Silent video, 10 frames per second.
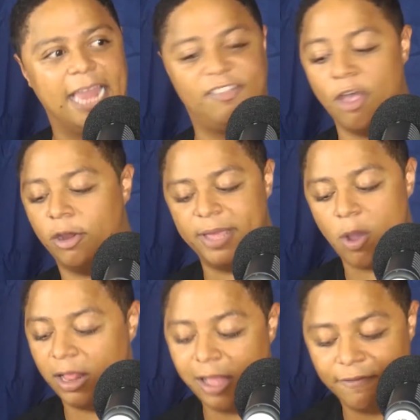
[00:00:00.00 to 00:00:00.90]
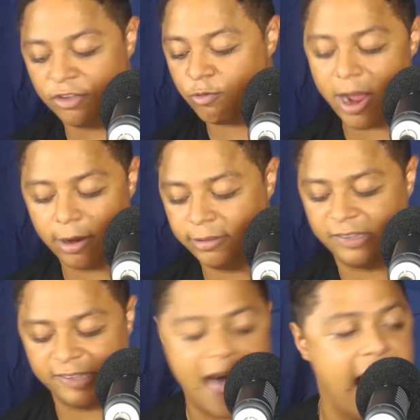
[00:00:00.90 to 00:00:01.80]
And he's telling him, yo, I love this record.
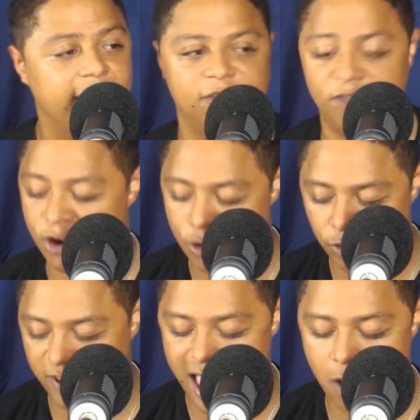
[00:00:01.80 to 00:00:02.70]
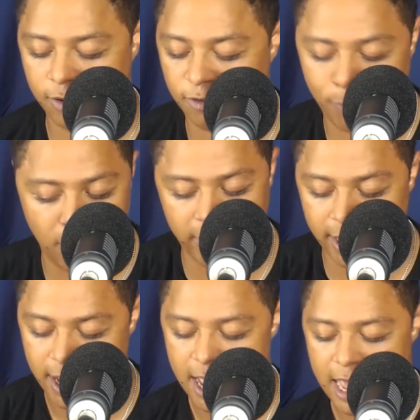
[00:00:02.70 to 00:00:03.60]
This is hot. This is the new sound. It's
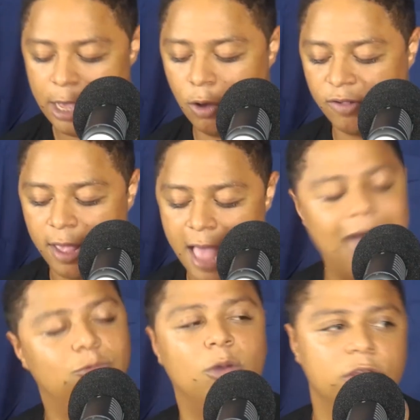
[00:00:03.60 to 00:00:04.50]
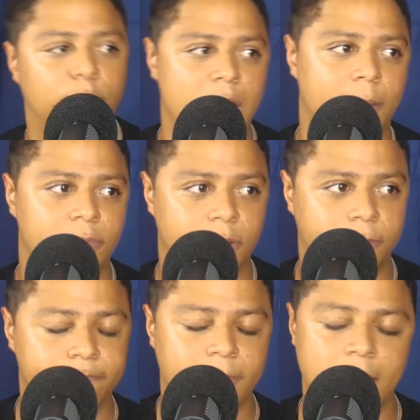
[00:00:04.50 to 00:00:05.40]
brilliant. He goes, I have one little problem
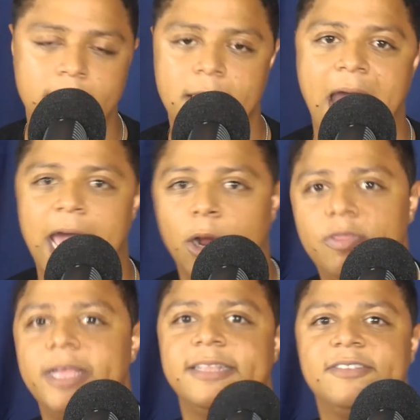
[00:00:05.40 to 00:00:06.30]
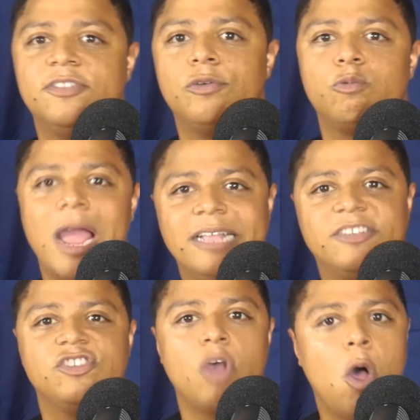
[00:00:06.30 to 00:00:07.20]
though. I don't think this is the right
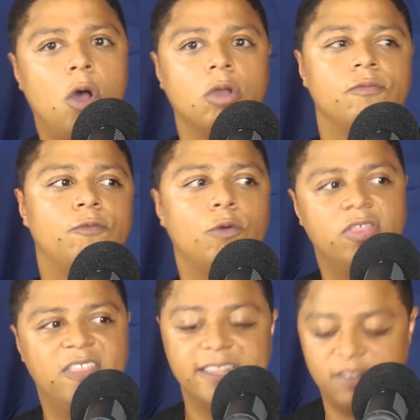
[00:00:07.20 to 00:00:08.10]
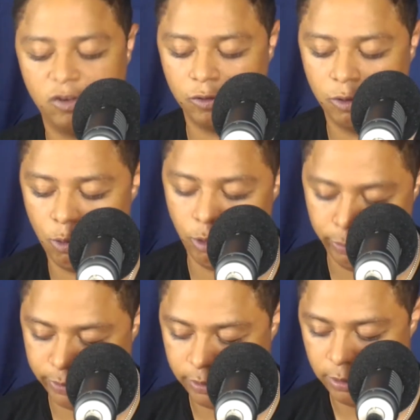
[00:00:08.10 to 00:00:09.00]
song for this
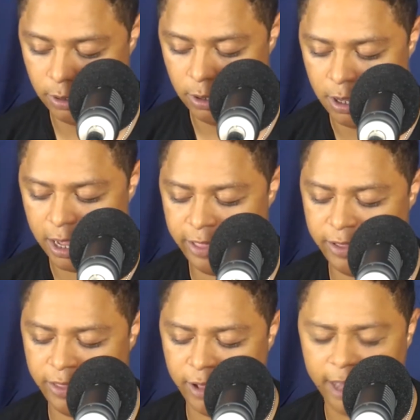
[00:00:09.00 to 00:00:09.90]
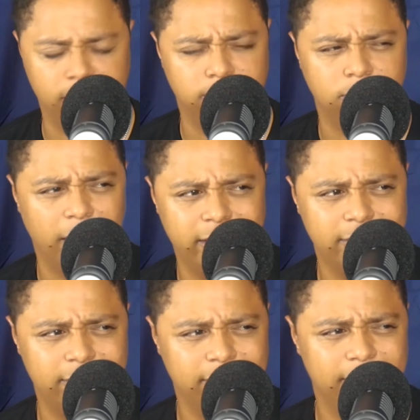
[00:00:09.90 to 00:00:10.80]
group. And then they're like,
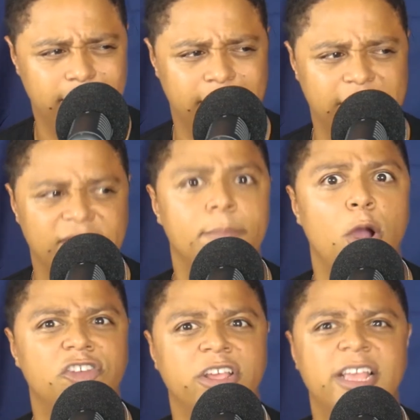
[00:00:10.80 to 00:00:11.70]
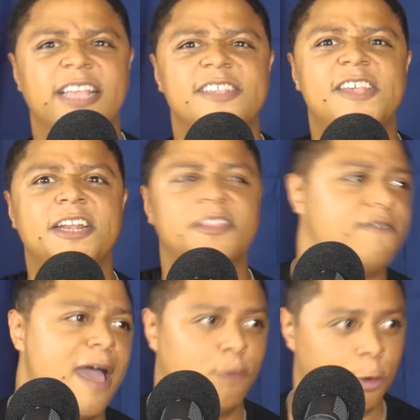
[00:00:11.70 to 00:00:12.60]
what? And he's like, Marsha, send in the
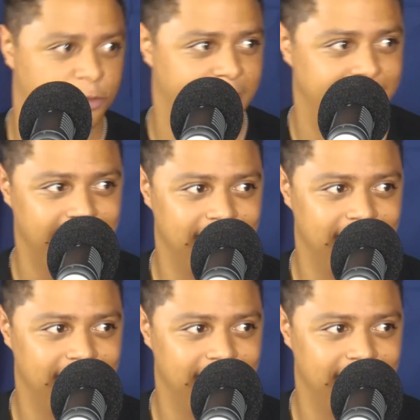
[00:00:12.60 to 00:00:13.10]
5 horsemen.